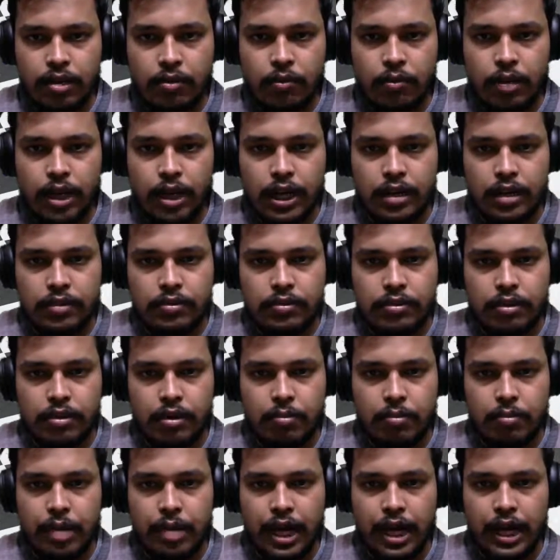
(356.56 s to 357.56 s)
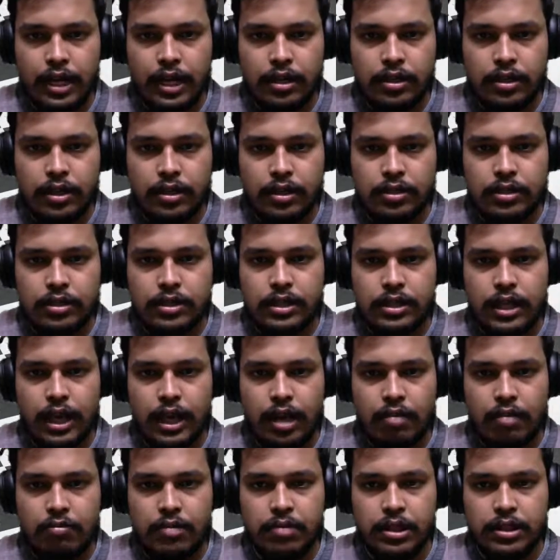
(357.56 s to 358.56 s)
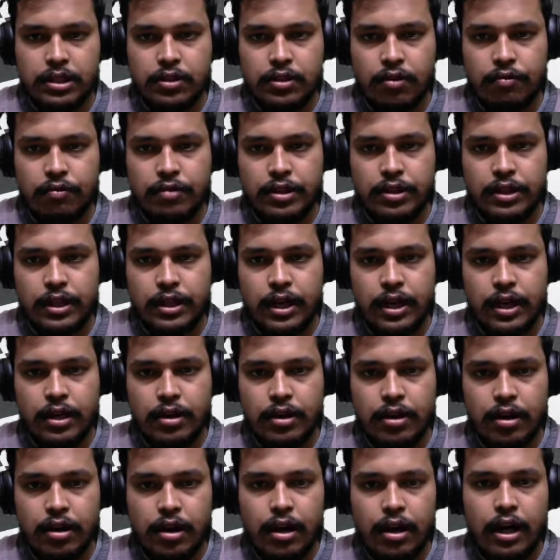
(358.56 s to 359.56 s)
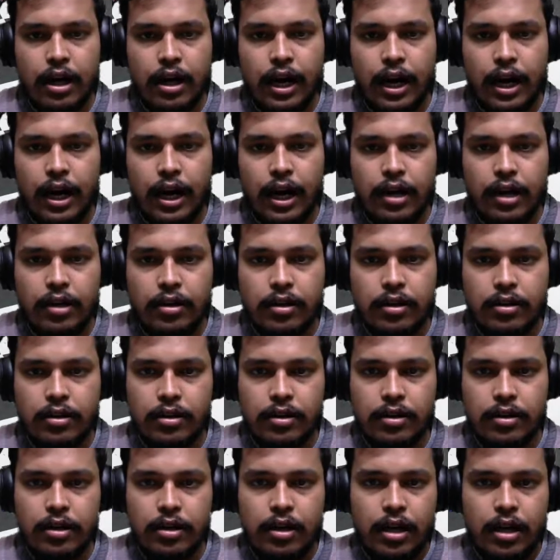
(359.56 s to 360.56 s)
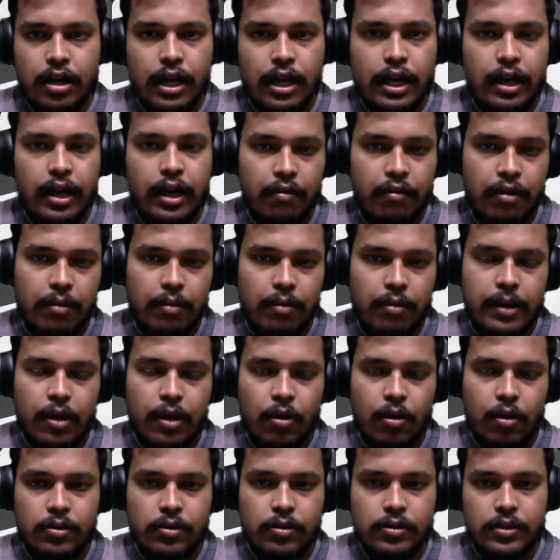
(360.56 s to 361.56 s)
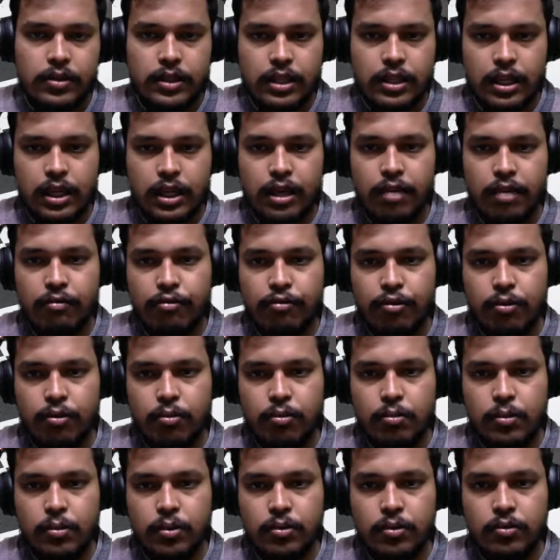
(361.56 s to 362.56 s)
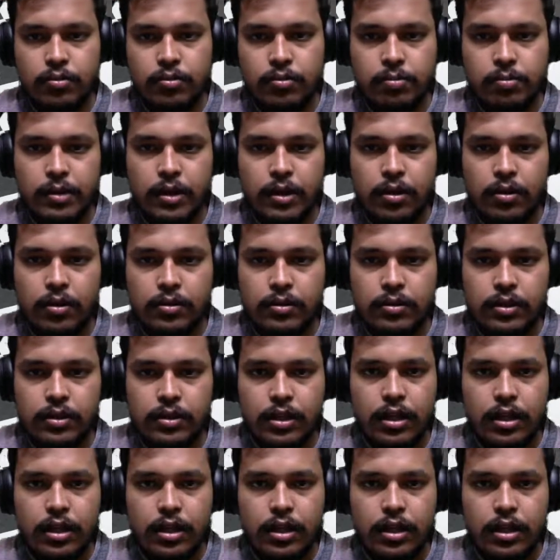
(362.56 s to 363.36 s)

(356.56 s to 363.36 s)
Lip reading: whereas black doesn't have much of a threat, and he will be lost in a few moves, because